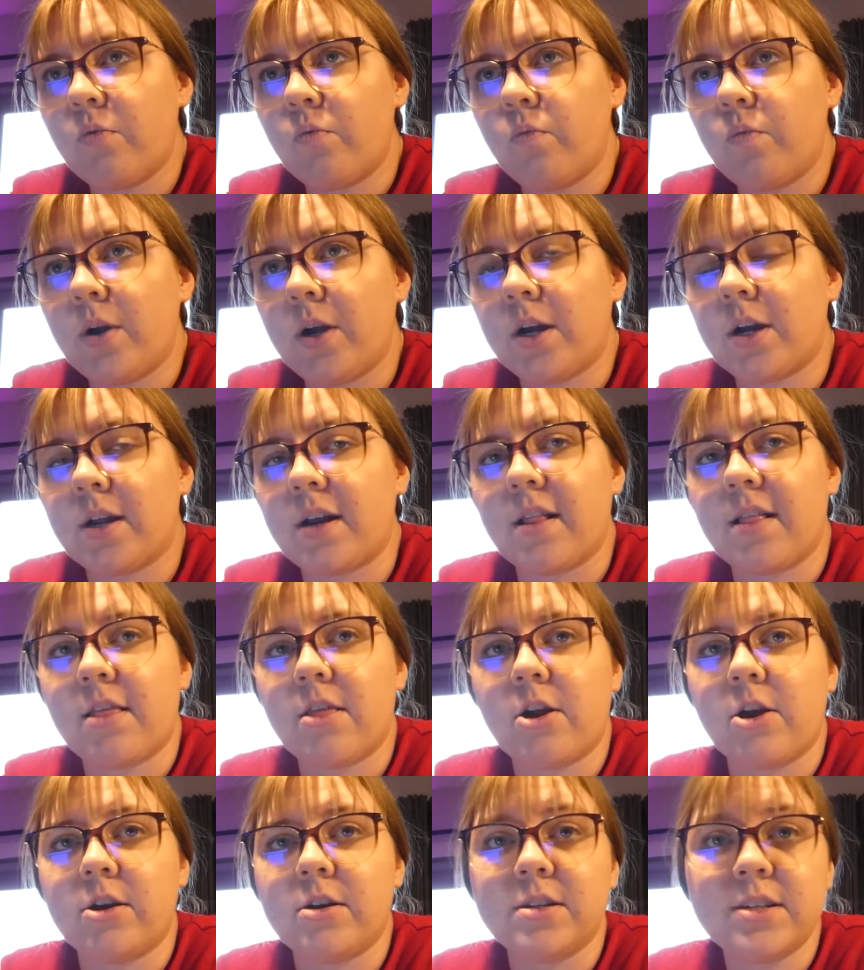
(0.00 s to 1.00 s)
we are gonna
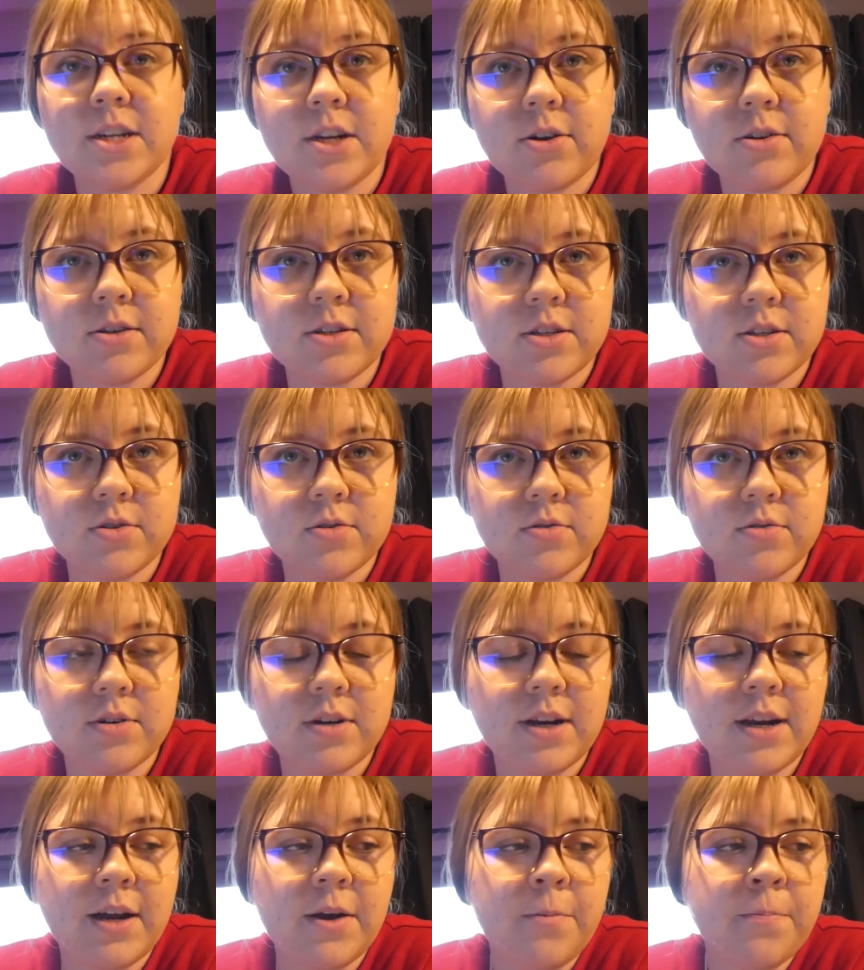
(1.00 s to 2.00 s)
start dinner
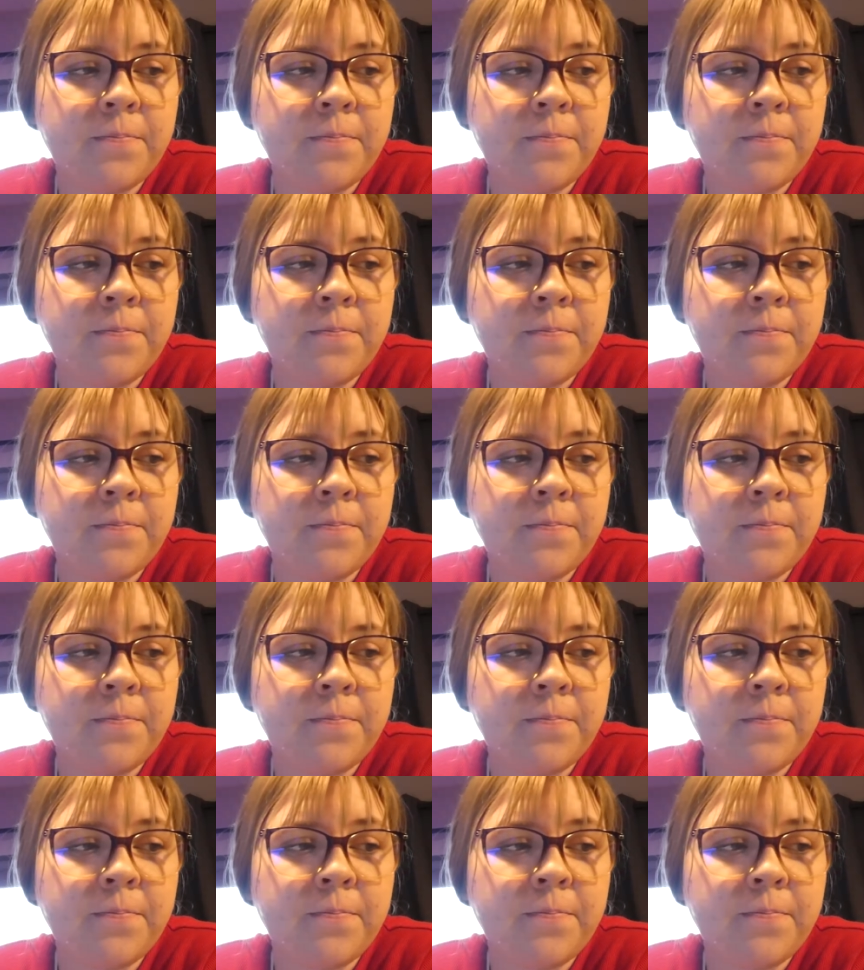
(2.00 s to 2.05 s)
soon,